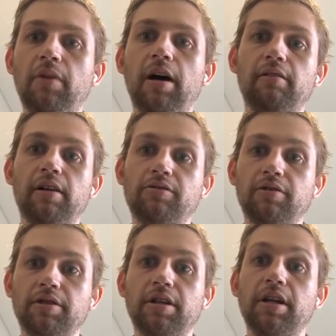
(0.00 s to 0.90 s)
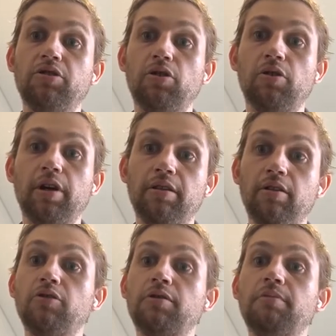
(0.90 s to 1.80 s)
on electricity during
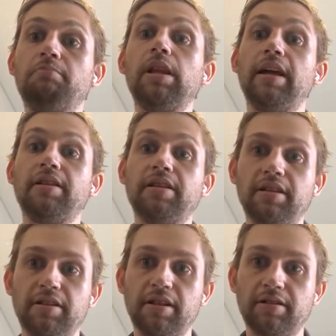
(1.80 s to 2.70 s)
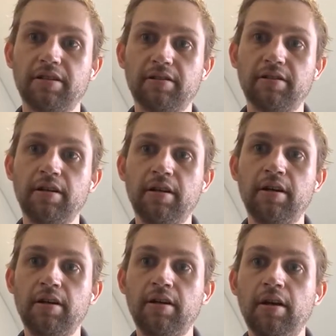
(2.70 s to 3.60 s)
those planting seasons,
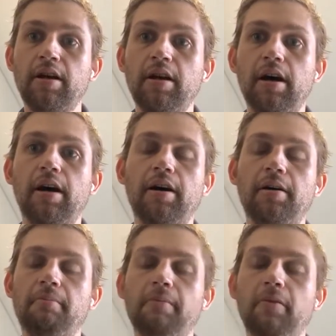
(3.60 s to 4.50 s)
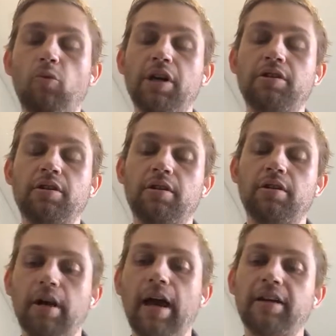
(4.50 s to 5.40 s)
which
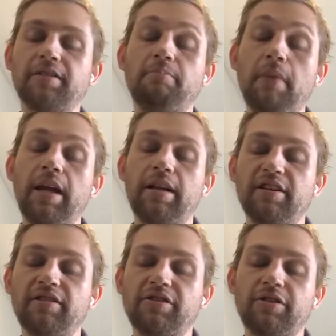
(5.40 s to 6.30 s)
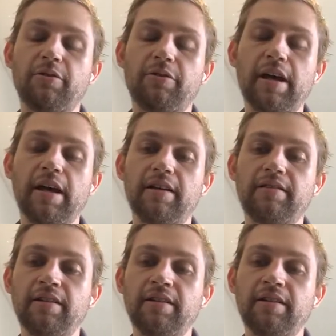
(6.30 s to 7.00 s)
has made it so that